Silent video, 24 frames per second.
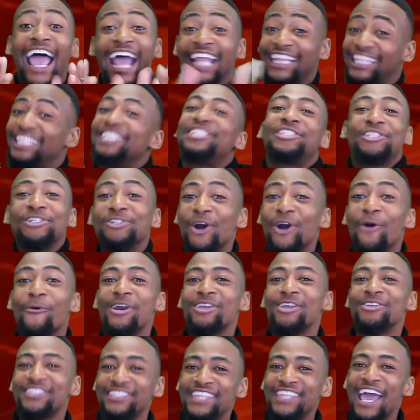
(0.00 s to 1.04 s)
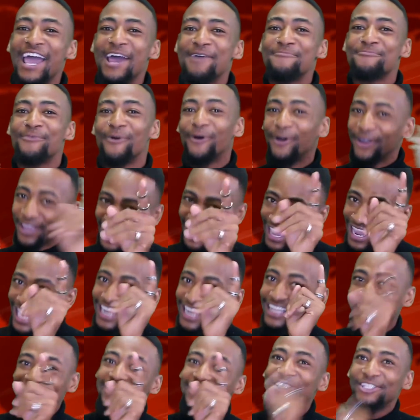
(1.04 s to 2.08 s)
least you know where you stand, boy.
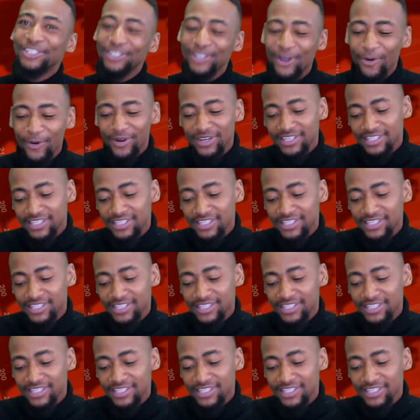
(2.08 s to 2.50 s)
At least you know where you